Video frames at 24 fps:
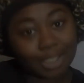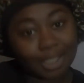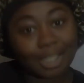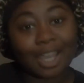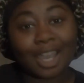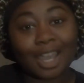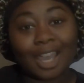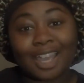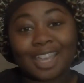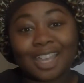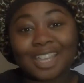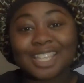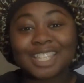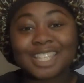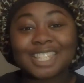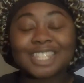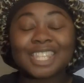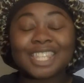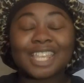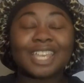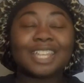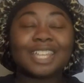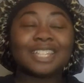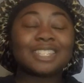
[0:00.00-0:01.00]
guys.
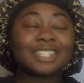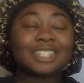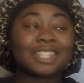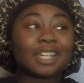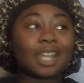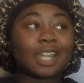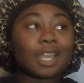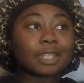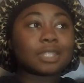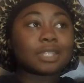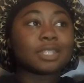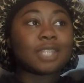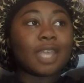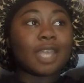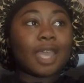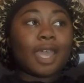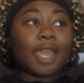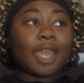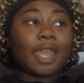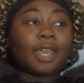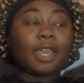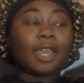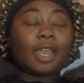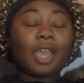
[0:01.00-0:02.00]
It's the next
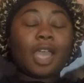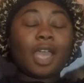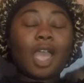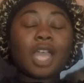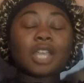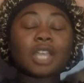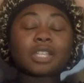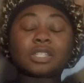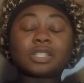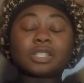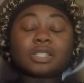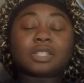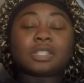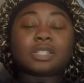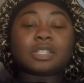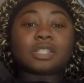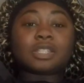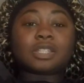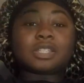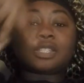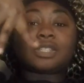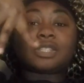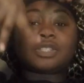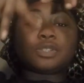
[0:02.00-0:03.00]
day. Actually,
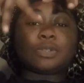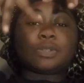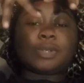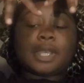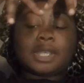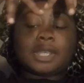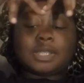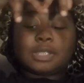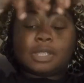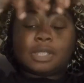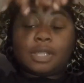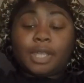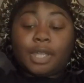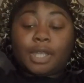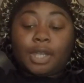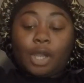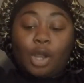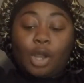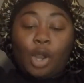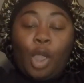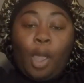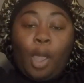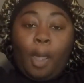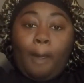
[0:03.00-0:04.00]
it's 2 days
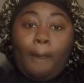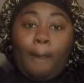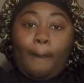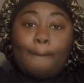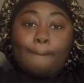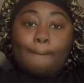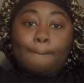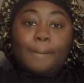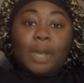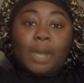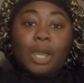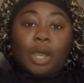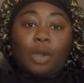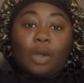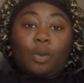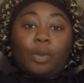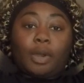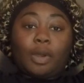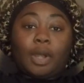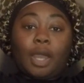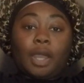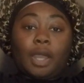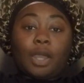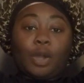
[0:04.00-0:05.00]
later, but we're
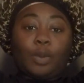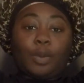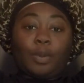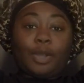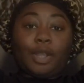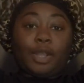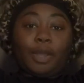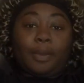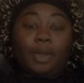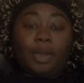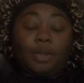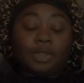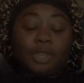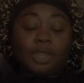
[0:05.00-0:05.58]
not gonna worry about